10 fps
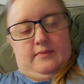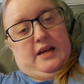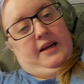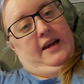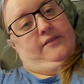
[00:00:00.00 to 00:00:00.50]

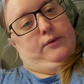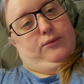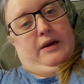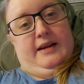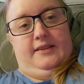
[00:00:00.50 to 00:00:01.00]
I have a
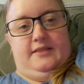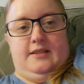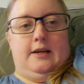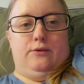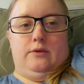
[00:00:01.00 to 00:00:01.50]
rant
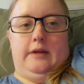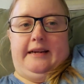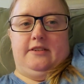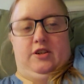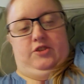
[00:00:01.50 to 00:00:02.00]
I would
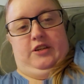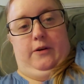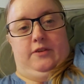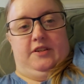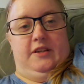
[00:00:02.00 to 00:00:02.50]
like to
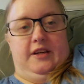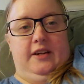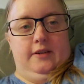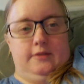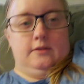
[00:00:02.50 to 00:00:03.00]
share
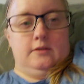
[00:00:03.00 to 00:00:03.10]
today.